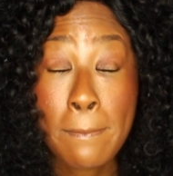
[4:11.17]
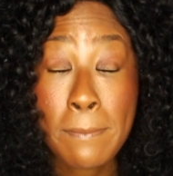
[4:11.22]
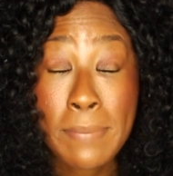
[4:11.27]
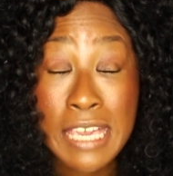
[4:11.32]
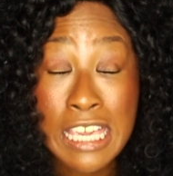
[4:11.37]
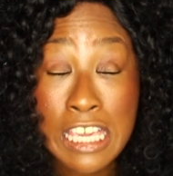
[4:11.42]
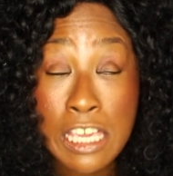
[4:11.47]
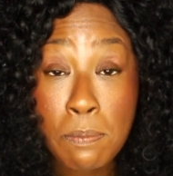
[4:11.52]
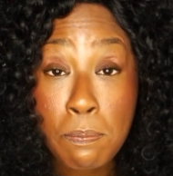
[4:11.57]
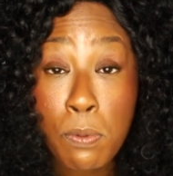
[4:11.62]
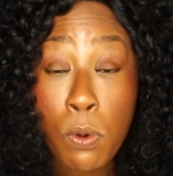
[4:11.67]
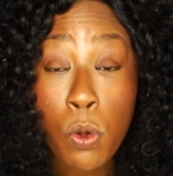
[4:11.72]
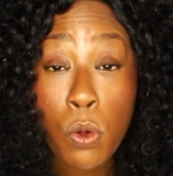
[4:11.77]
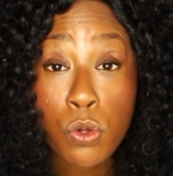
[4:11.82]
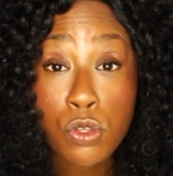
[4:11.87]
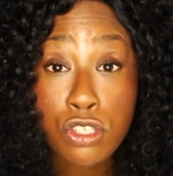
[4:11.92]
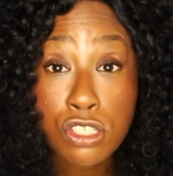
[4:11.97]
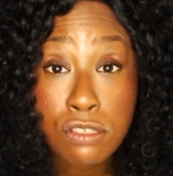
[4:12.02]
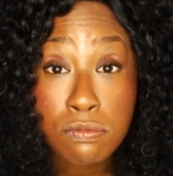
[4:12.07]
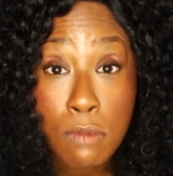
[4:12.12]

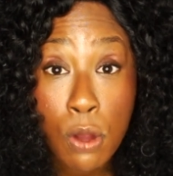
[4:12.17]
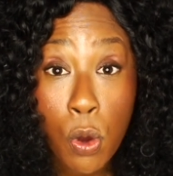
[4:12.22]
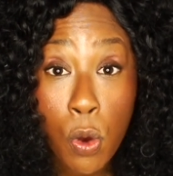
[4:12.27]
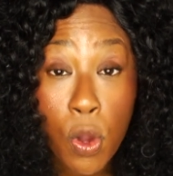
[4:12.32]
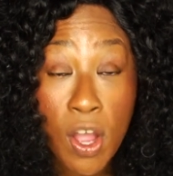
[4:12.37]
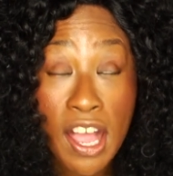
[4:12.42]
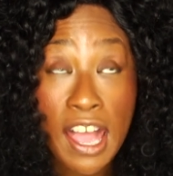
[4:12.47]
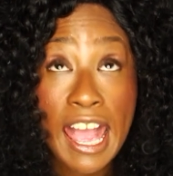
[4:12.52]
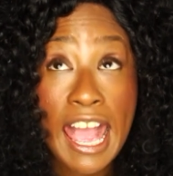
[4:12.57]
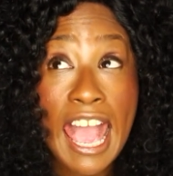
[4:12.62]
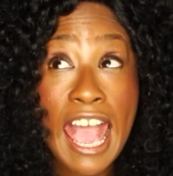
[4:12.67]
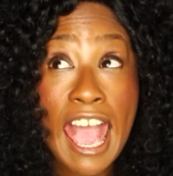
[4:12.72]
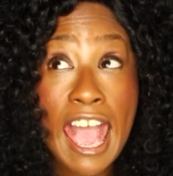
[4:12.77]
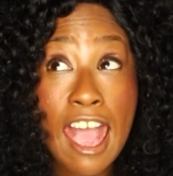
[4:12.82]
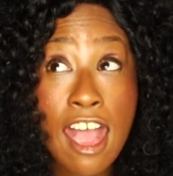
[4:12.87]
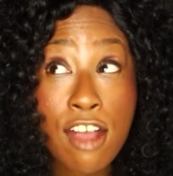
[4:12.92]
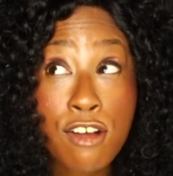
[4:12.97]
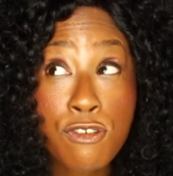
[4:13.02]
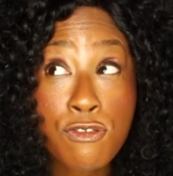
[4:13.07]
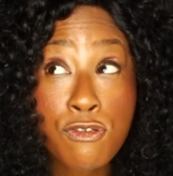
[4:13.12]
People smoke
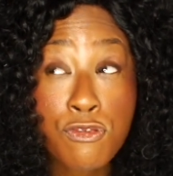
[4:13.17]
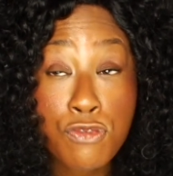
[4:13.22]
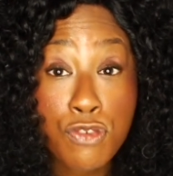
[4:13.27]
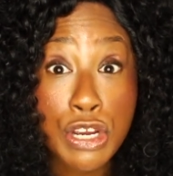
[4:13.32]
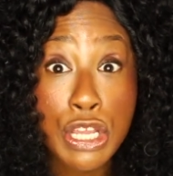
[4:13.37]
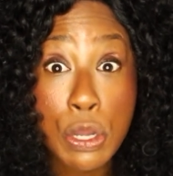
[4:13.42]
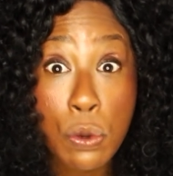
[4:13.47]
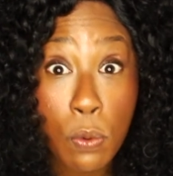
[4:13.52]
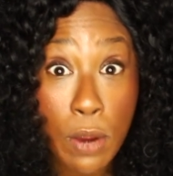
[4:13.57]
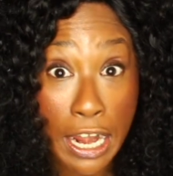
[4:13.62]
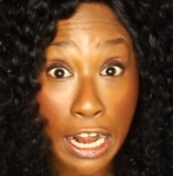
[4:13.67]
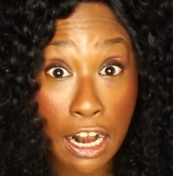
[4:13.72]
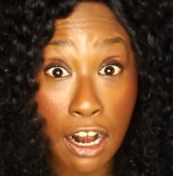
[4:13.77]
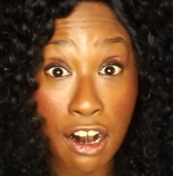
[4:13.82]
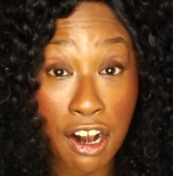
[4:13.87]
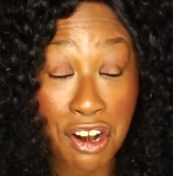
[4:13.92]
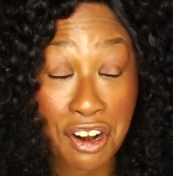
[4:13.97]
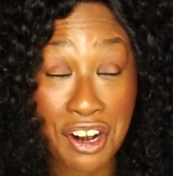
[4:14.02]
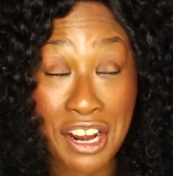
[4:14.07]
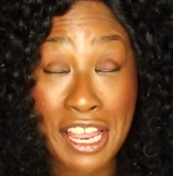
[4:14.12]

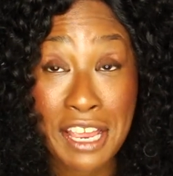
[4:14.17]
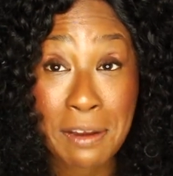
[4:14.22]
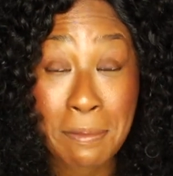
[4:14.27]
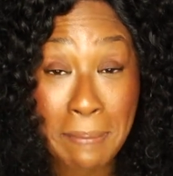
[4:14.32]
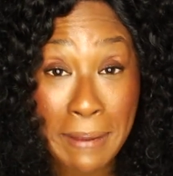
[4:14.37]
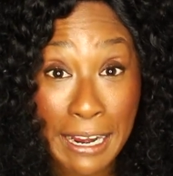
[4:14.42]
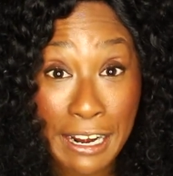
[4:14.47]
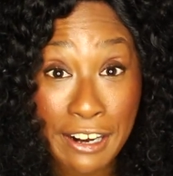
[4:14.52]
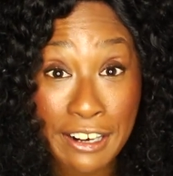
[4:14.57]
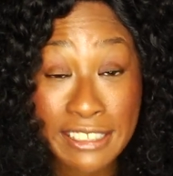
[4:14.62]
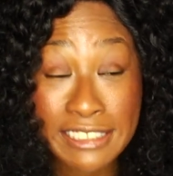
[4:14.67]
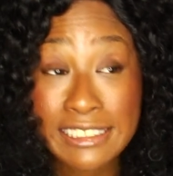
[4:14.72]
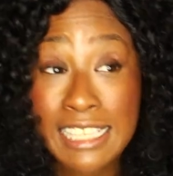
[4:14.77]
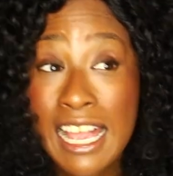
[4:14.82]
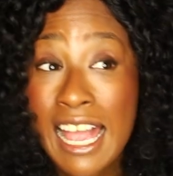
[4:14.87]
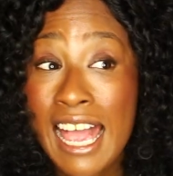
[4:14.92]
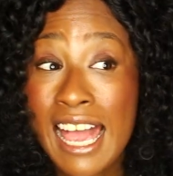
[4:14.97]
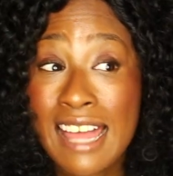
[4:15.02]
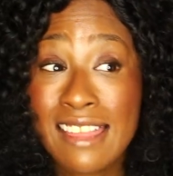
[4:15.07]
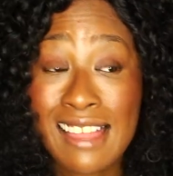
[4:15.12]
everywhere in Paris,
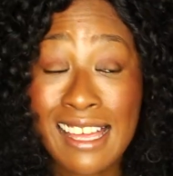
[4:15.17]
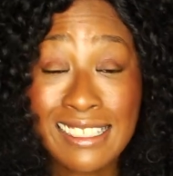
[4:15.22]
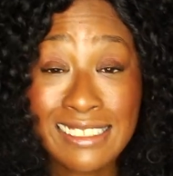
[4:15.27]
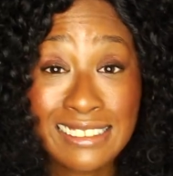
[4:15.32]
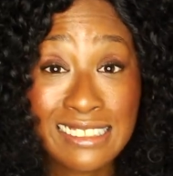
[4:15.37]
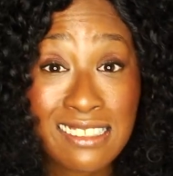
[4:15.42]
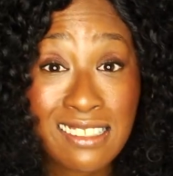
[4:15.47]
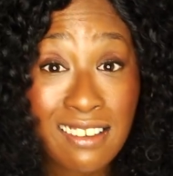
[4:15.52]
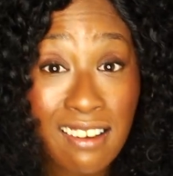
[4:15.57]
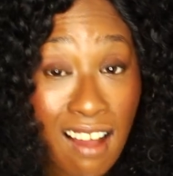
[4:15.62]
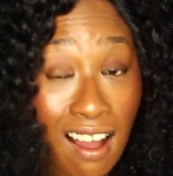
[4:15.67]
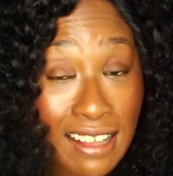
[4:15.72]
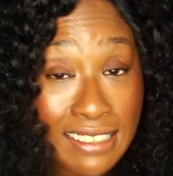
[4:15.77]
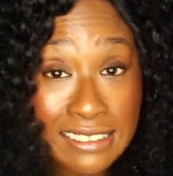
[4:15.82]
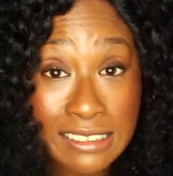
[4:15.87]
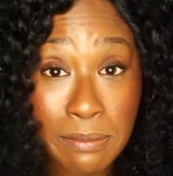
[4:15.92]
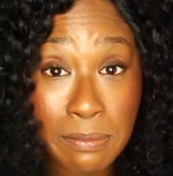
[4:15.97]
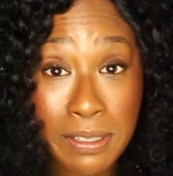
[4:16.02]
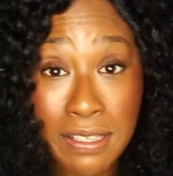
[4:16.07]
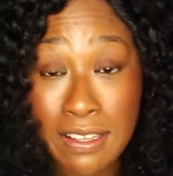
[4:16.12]
and that is
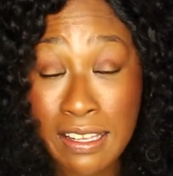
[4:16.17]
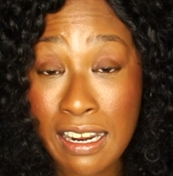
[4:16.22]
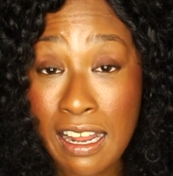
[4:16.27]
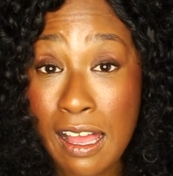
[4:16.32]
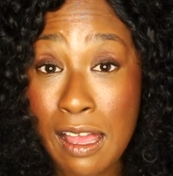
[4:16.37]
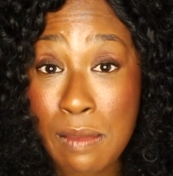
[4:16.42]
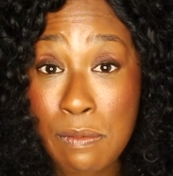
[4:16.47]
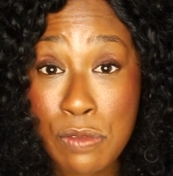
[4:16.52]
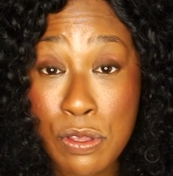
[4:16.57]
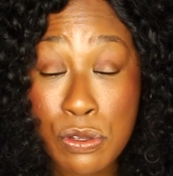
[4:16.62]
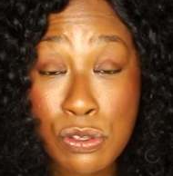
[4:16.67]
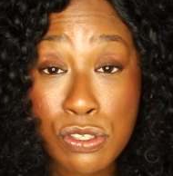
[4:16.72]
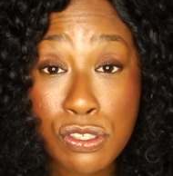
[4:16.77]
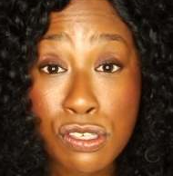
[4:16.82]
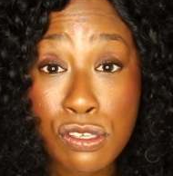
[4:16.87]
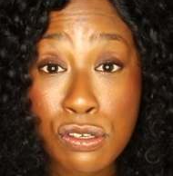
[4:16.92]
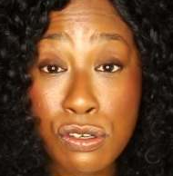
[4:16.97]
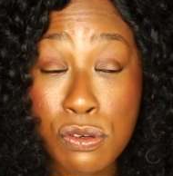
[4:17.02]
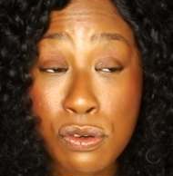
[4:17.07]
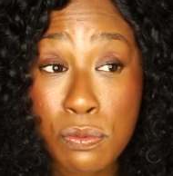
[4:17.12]
not something that I am
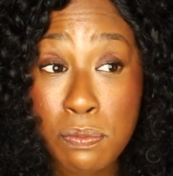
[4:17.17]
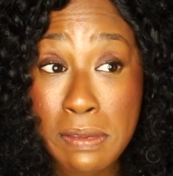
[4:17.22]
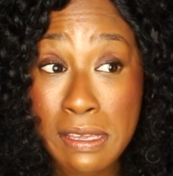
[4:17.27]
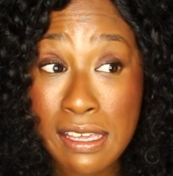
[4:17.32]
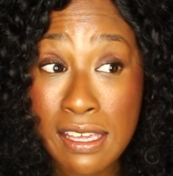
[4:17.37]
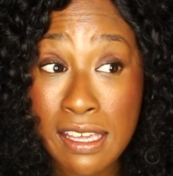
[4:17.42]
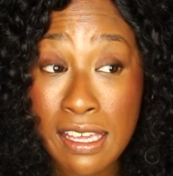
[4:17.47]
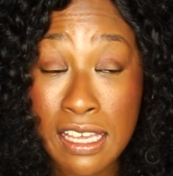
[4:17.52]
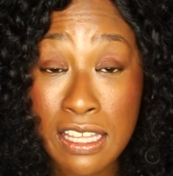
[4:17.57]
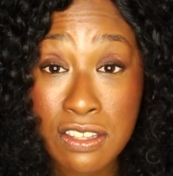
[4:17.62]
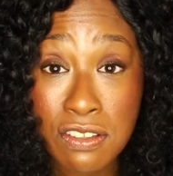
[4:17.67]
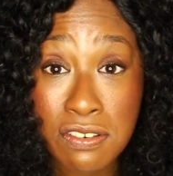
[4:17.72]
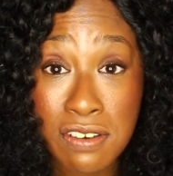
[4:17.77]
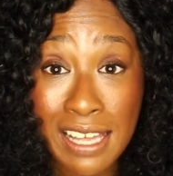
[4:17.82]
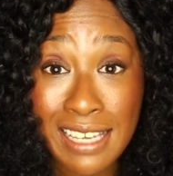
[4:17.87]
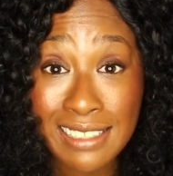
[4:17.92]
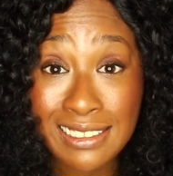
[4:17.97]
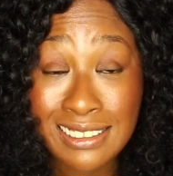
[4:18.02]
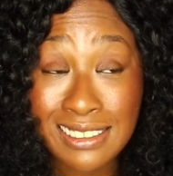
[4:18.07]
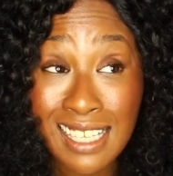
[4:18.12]
used to being in the
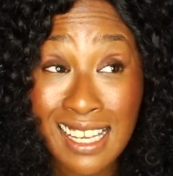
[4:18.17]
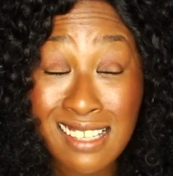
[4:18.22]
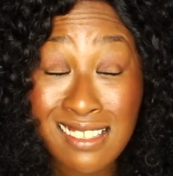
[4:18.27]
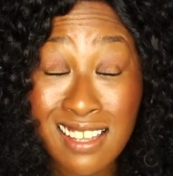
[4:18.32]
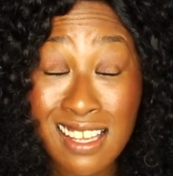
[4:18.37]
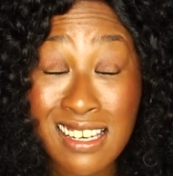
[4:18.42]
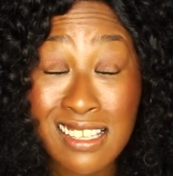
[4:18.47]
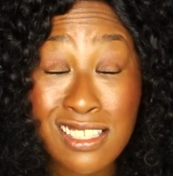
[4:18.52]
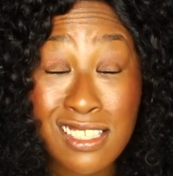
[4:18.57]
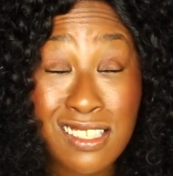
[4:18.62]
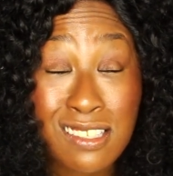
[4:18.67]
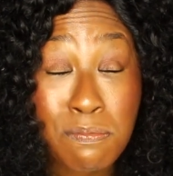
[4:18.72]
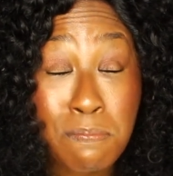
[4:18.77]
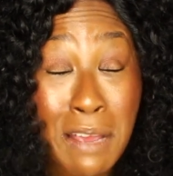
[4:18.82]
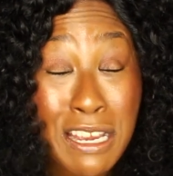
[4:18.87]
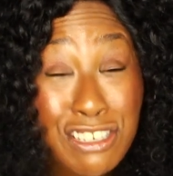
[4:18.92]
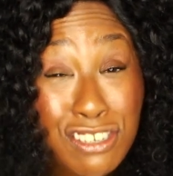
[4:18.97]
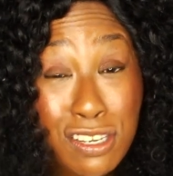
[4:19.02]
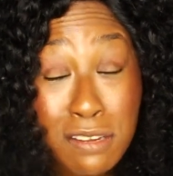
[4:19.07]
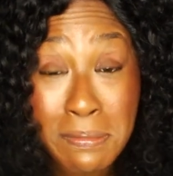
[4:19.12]
United States, and
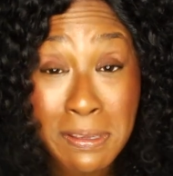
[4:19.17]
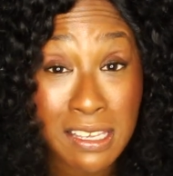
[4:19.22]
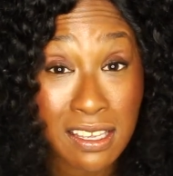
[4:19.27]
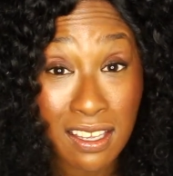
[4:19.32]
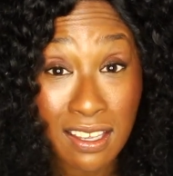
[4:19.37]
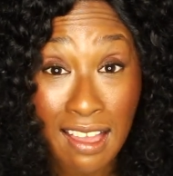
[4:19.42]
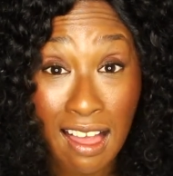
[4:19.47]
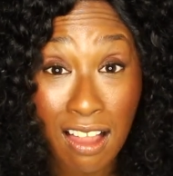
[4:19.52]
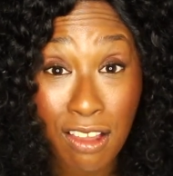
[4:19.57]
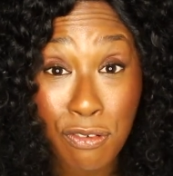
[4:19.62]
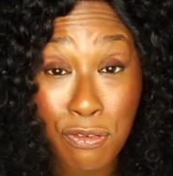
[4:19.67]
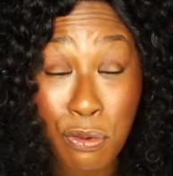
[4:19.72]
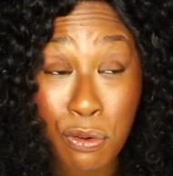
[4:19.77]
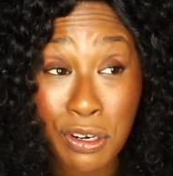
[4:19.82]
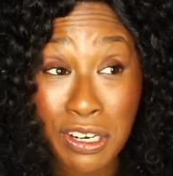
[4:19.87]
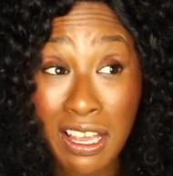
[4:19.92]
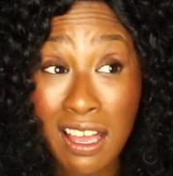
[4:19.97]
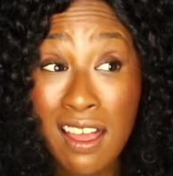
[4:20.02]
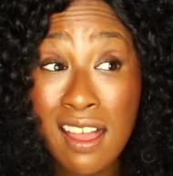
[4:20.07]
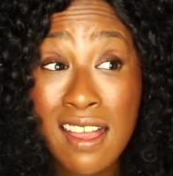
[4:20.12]
especially being in
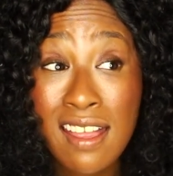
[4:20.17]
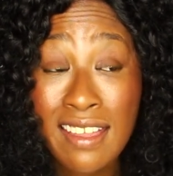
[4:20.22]
California.